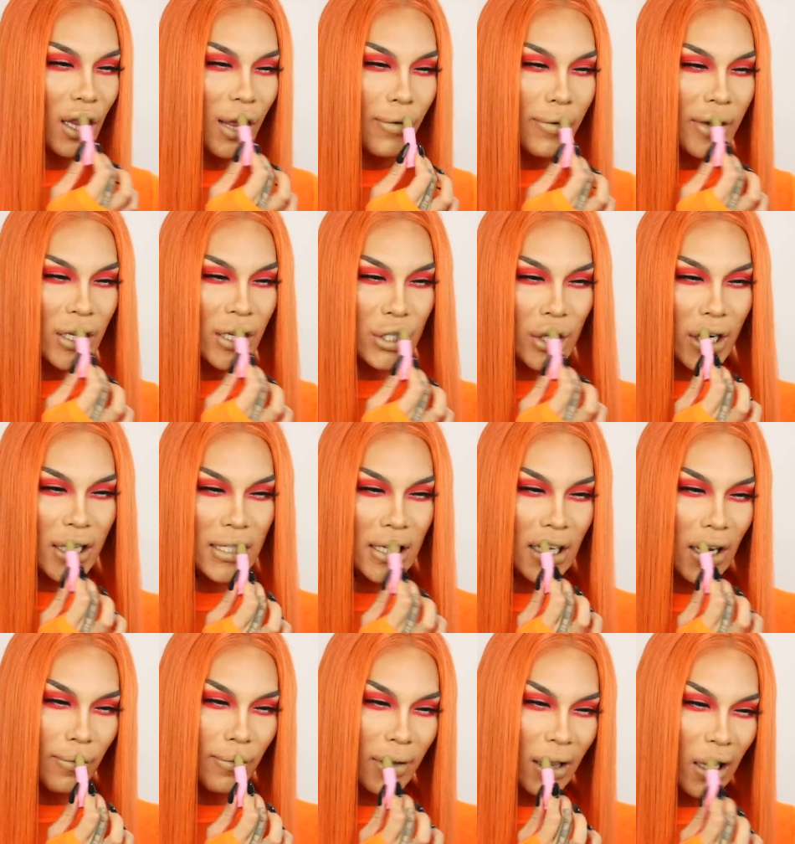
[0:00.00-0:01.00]
Let me dress it
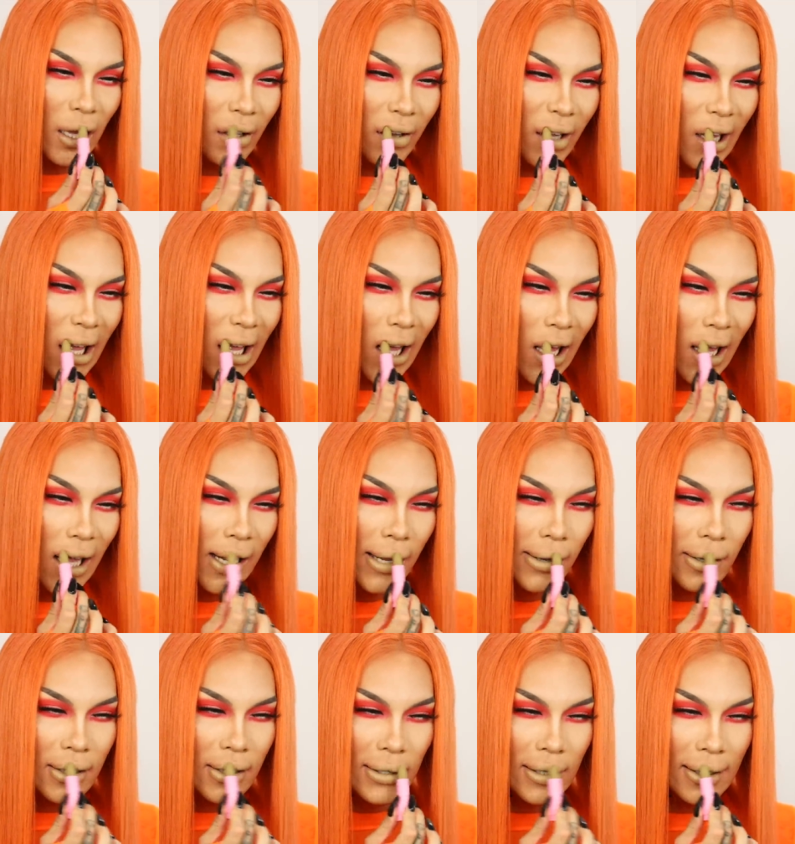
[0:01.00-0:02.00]
up a little bit. Let
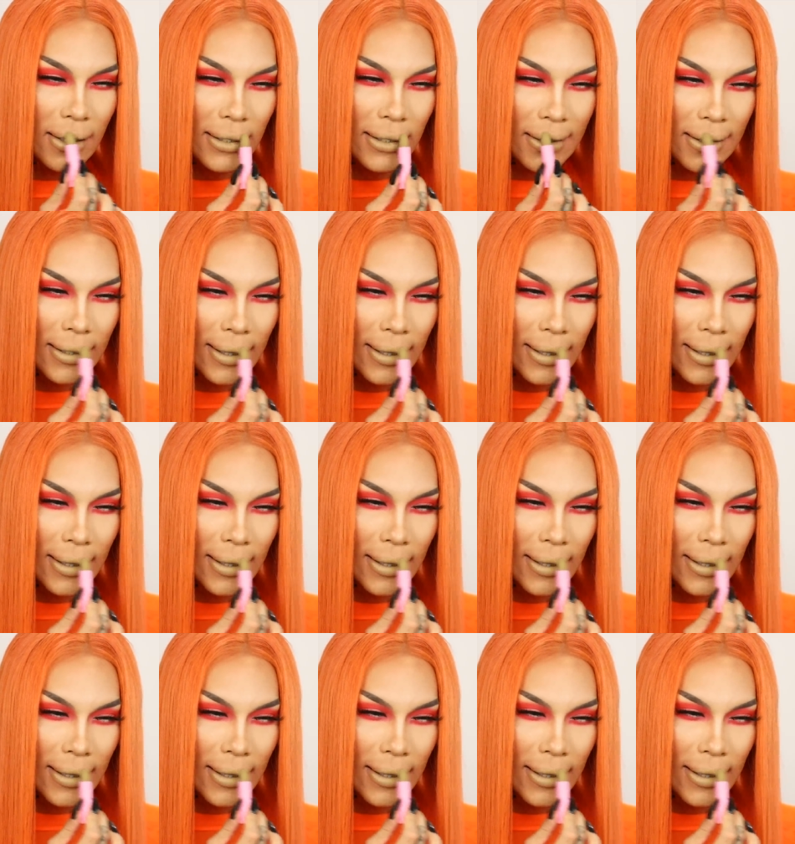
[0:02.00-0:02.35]
me do this.